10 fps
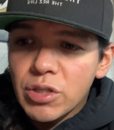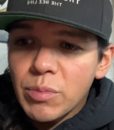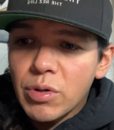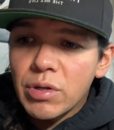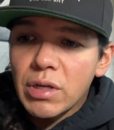
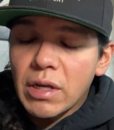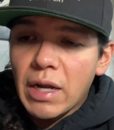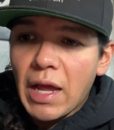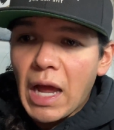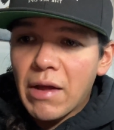more. You're
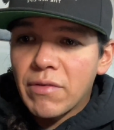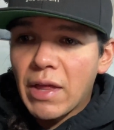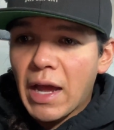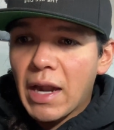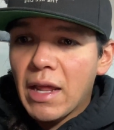gonna have
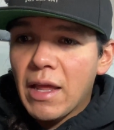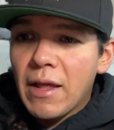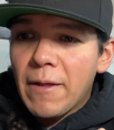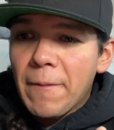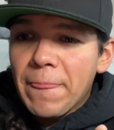that.
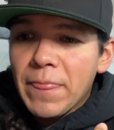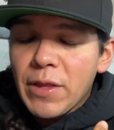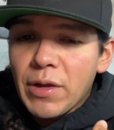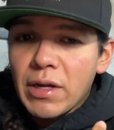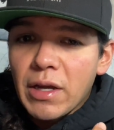
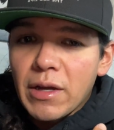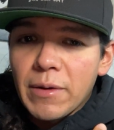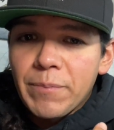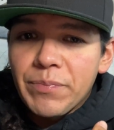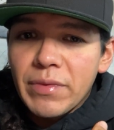You're
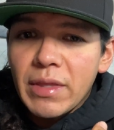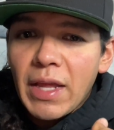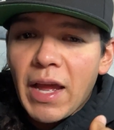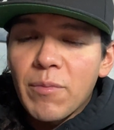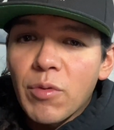gonna
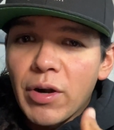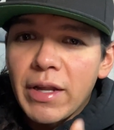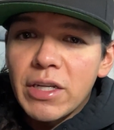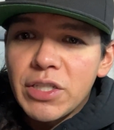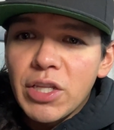have more
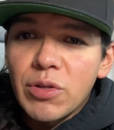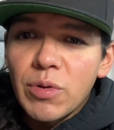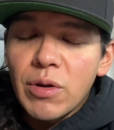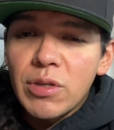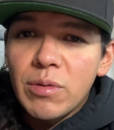energy
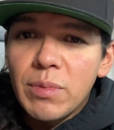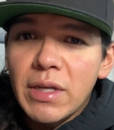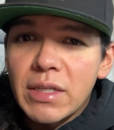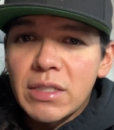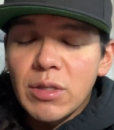throughout you,
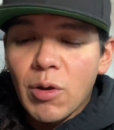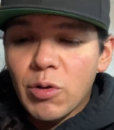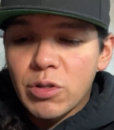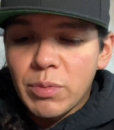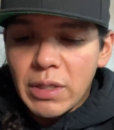because
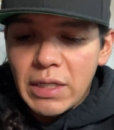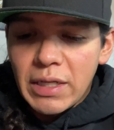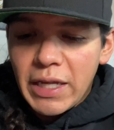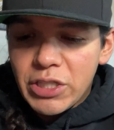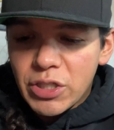ultimately
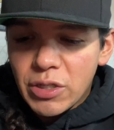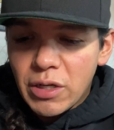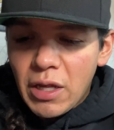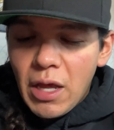nature